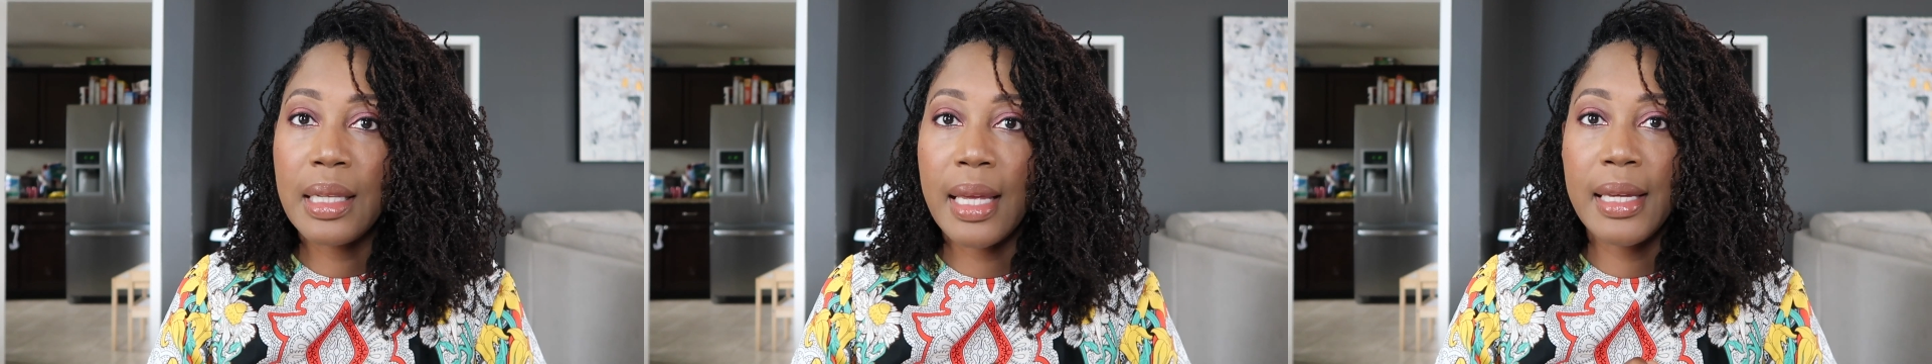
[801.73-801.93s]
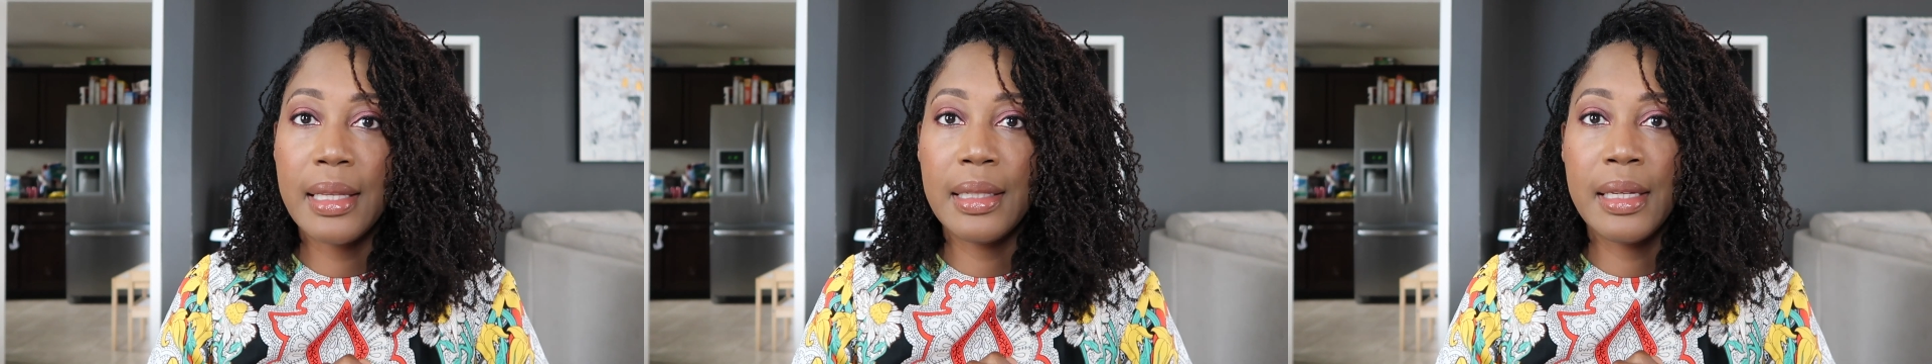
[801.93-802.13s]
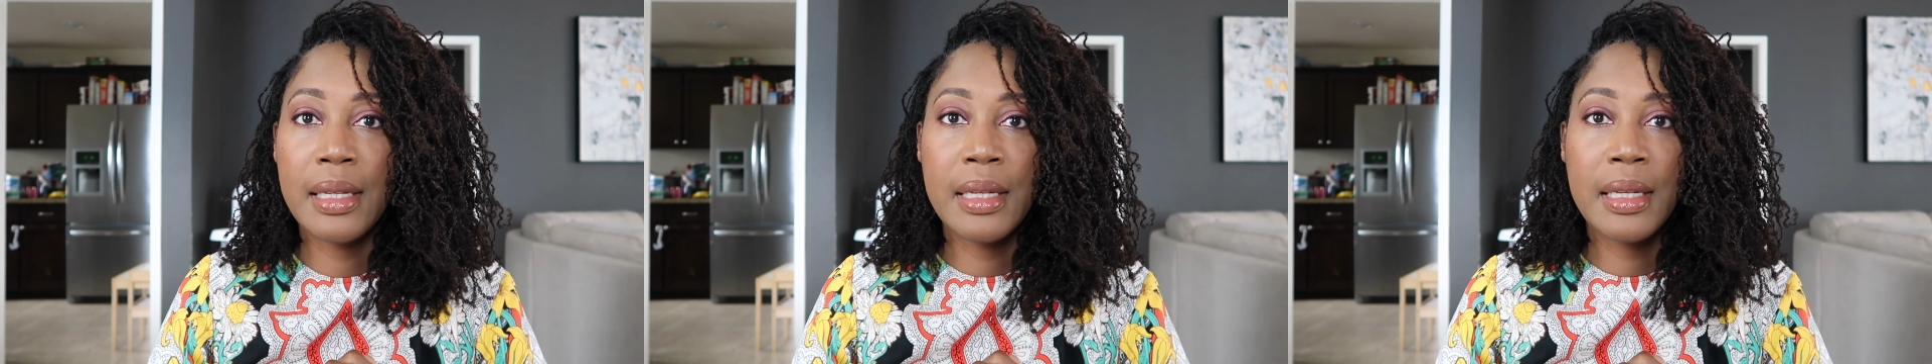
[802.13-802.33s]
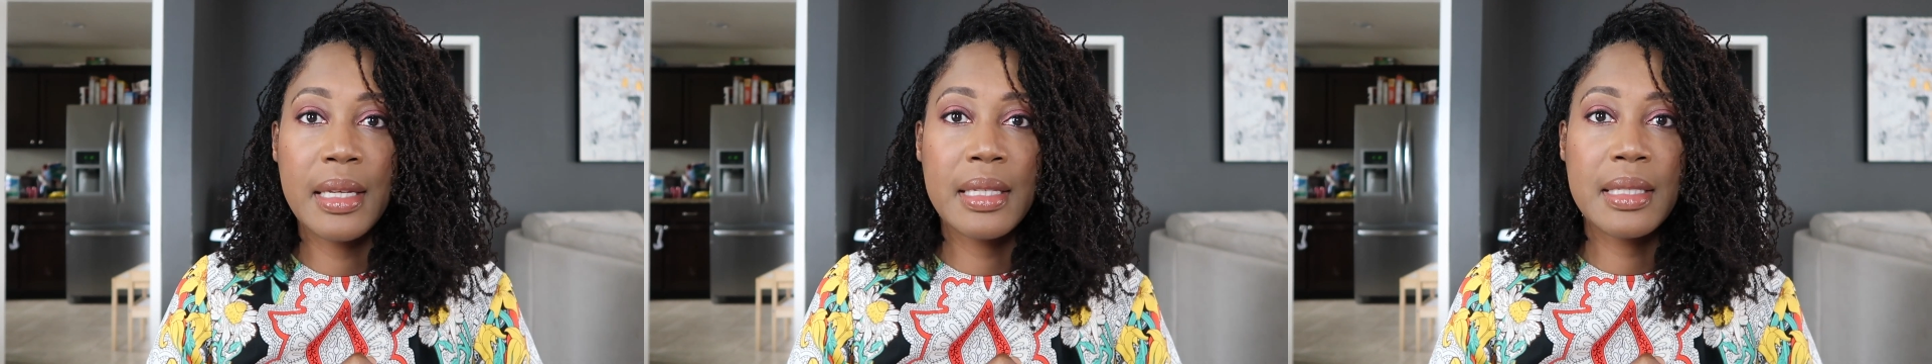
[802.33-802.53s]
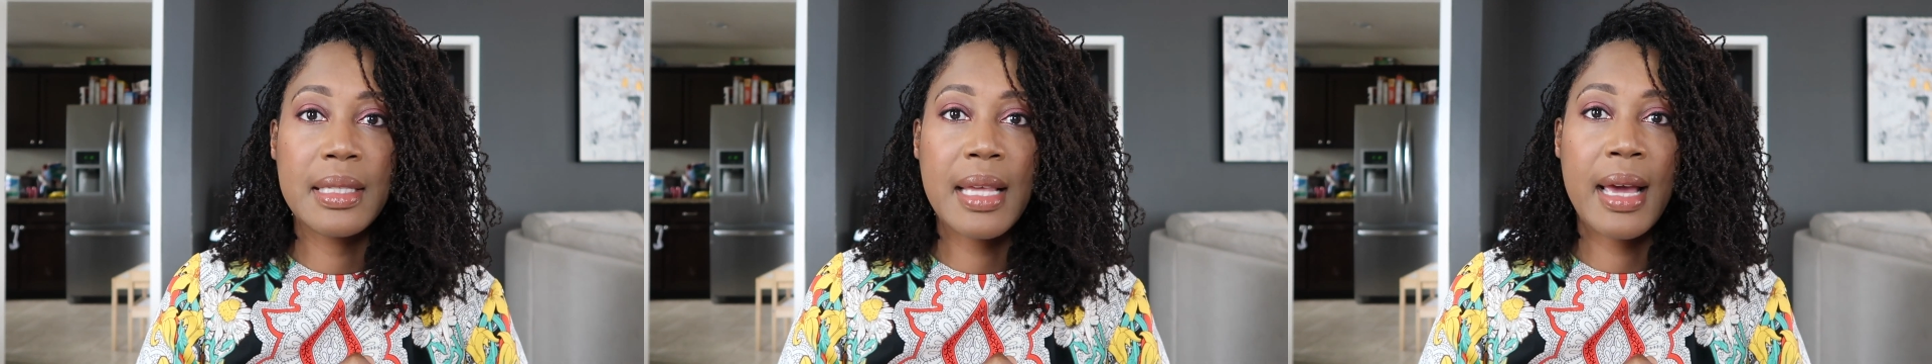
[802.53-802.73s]
lately
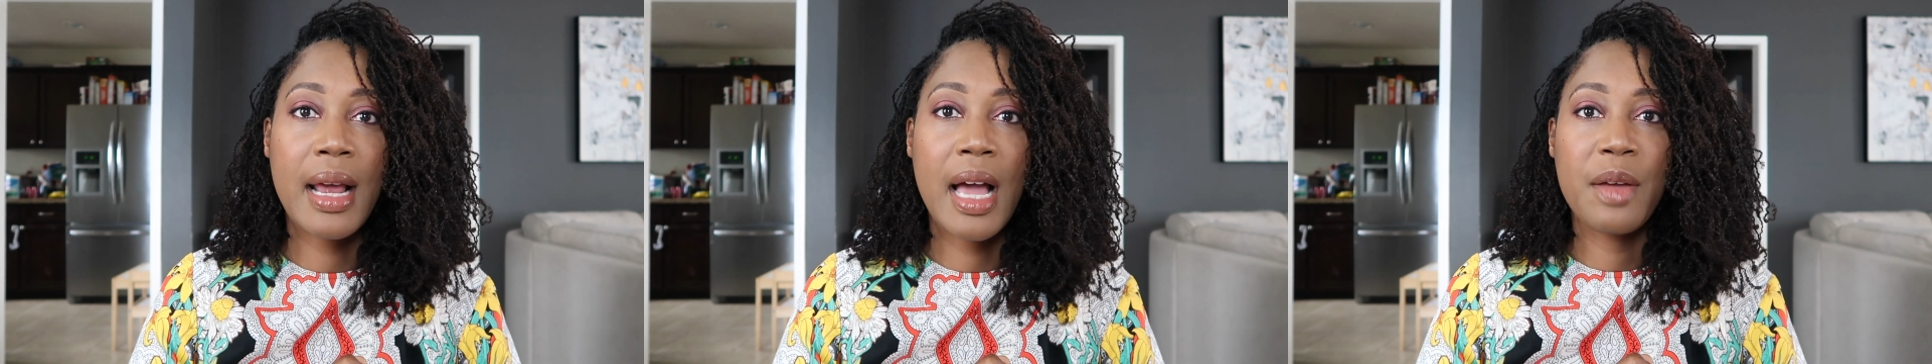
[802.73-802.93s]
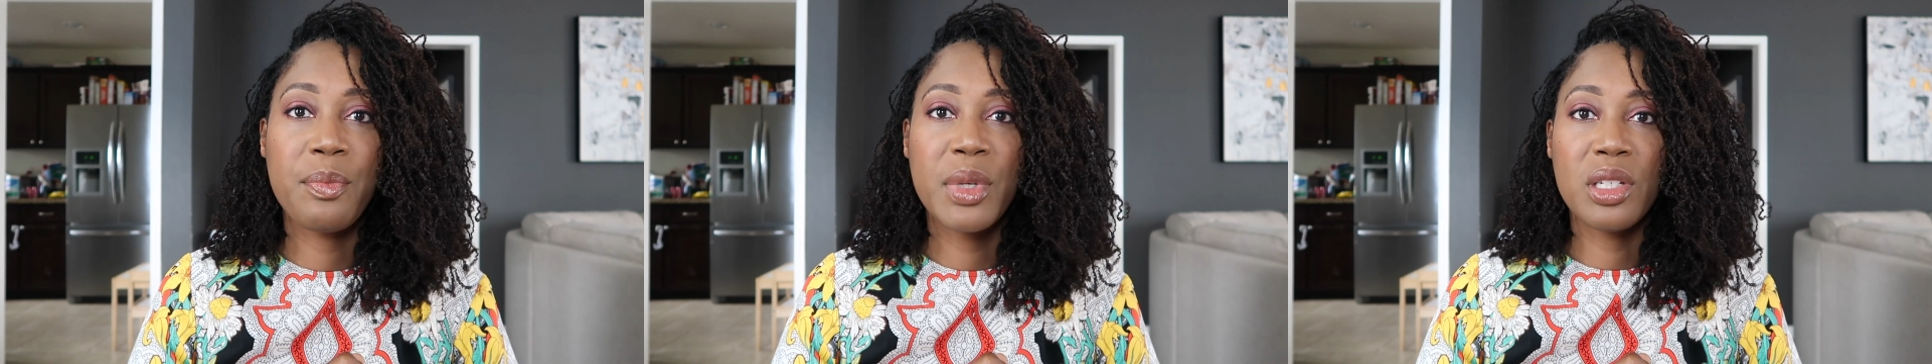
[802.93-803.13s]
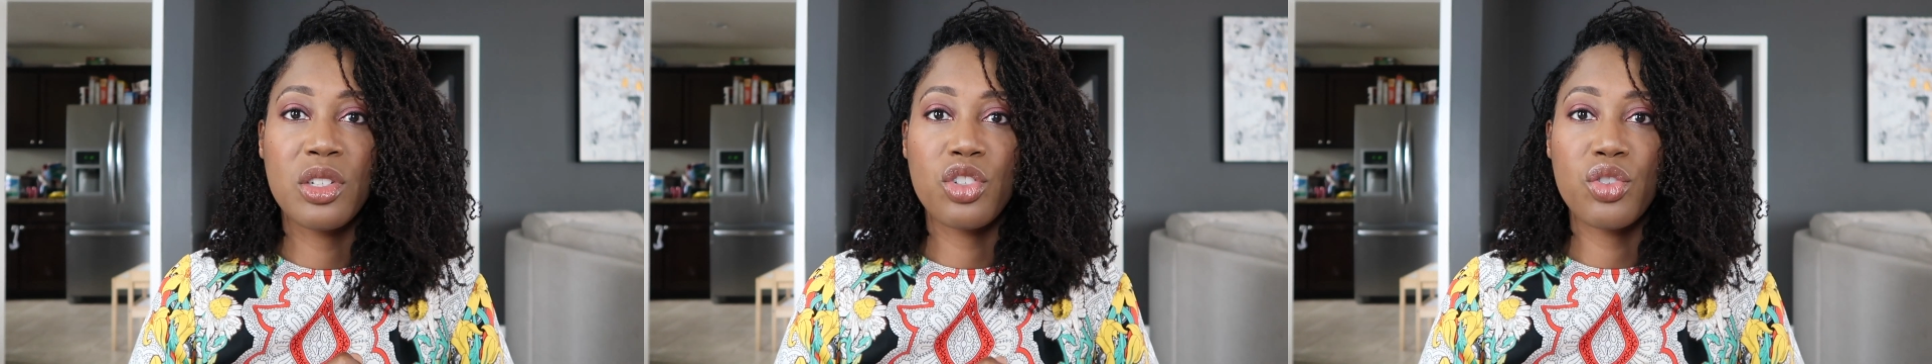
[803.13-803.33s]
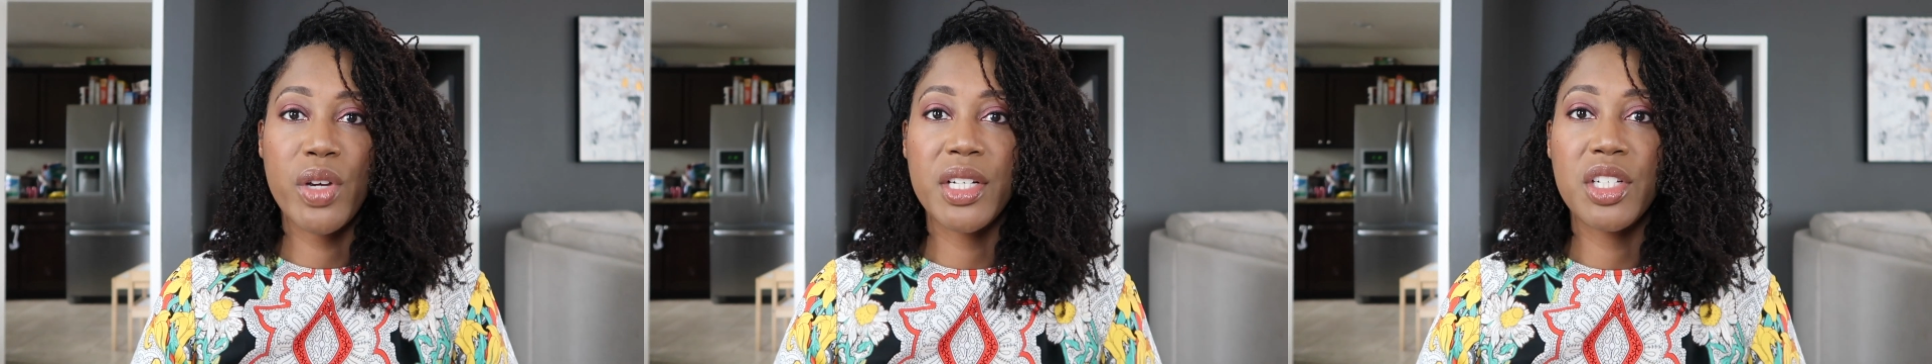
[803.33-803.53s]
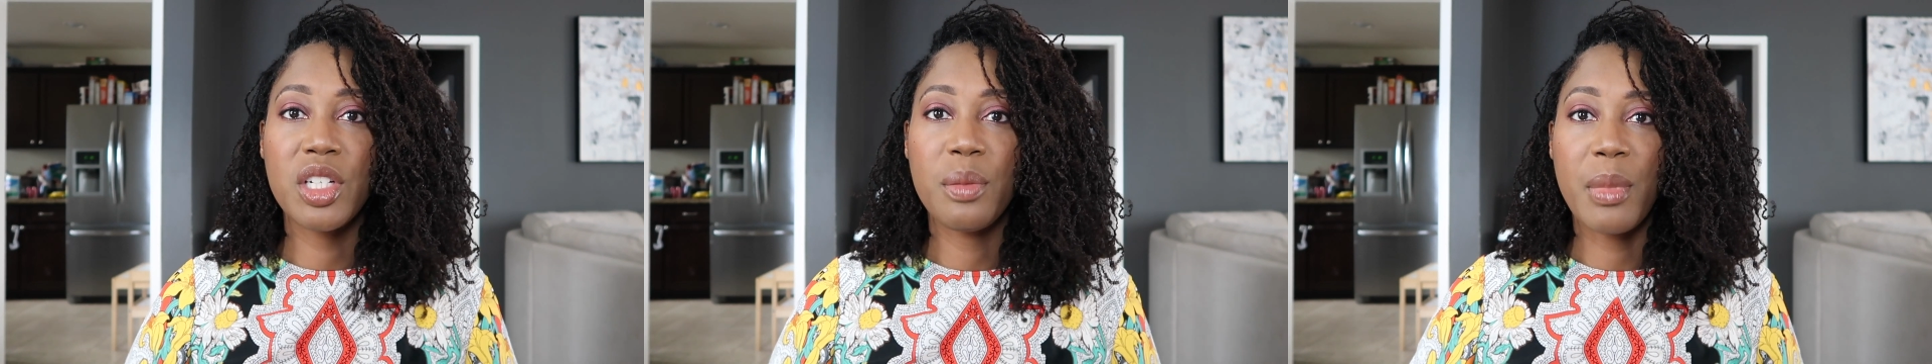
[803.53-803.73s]
is that I've been
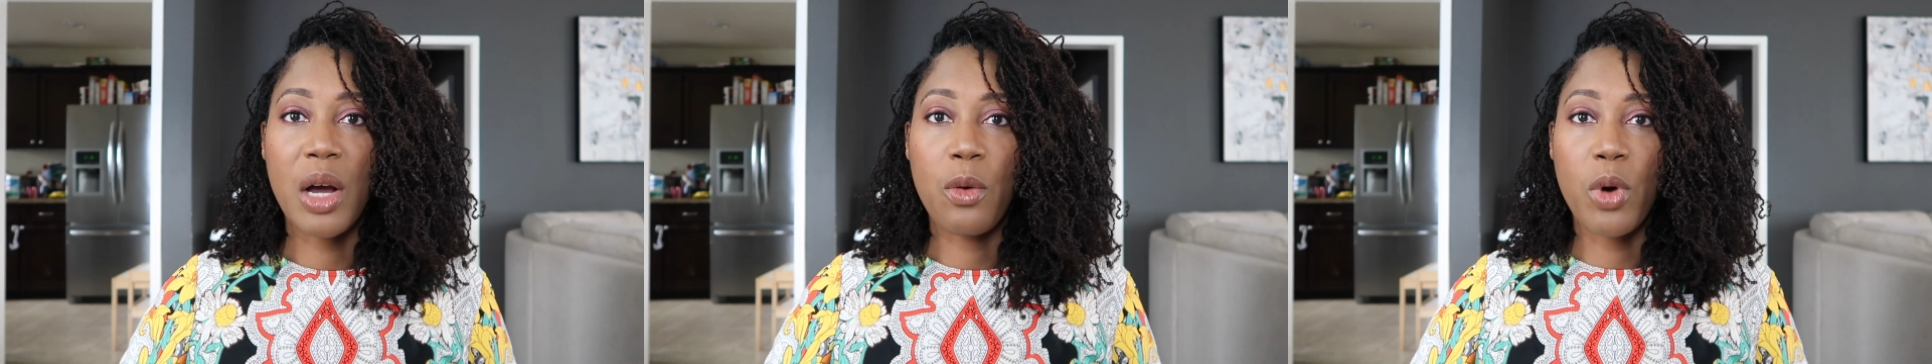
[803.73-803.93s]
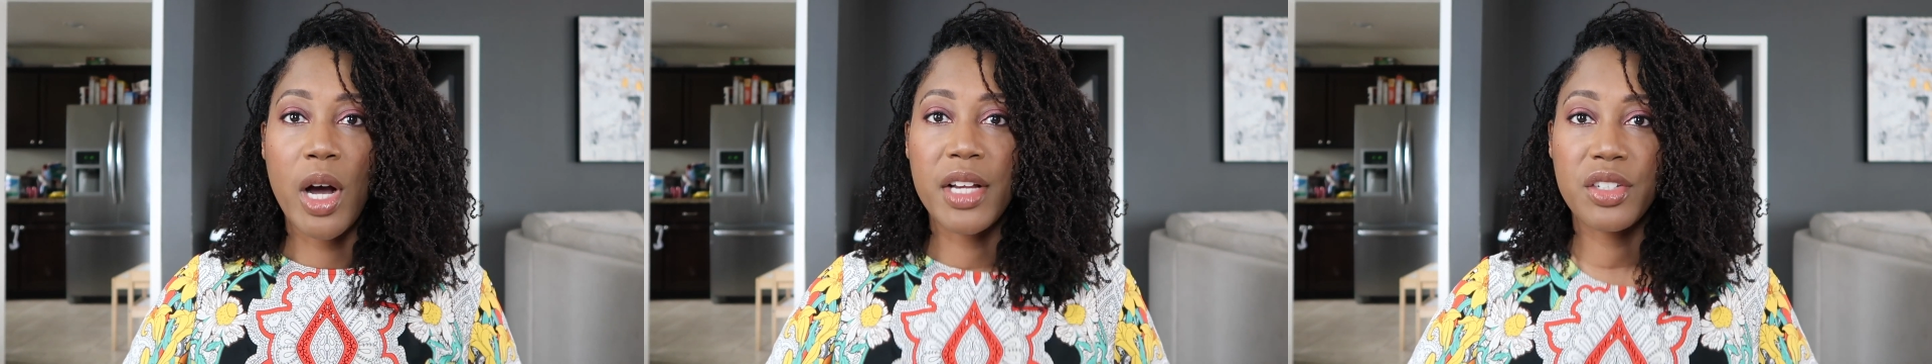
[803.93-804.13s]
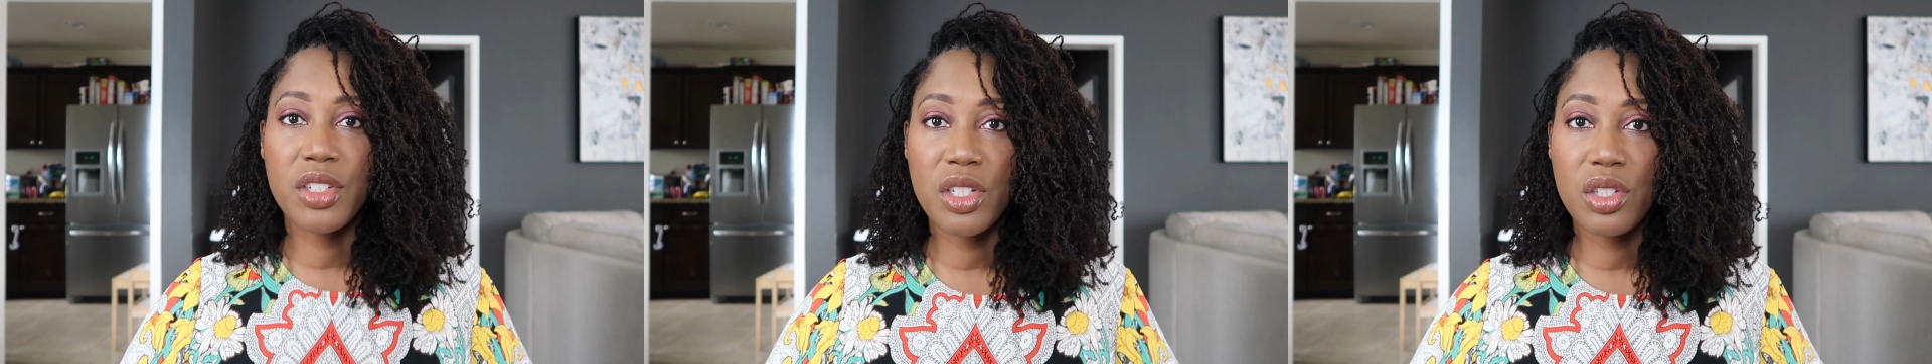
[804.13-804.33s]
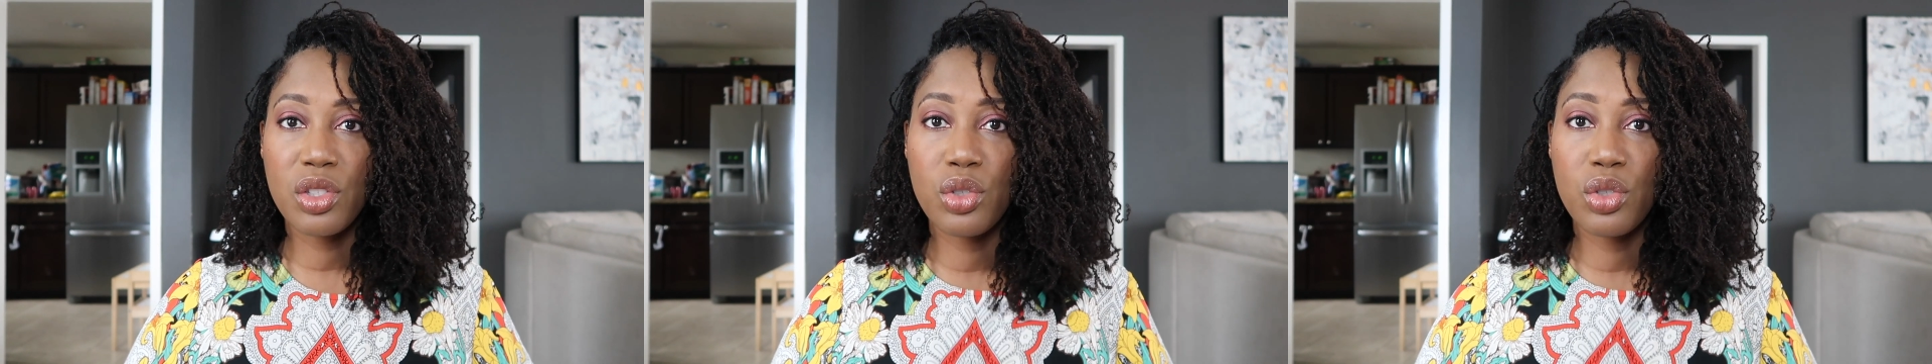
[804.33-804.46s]
stretching my washes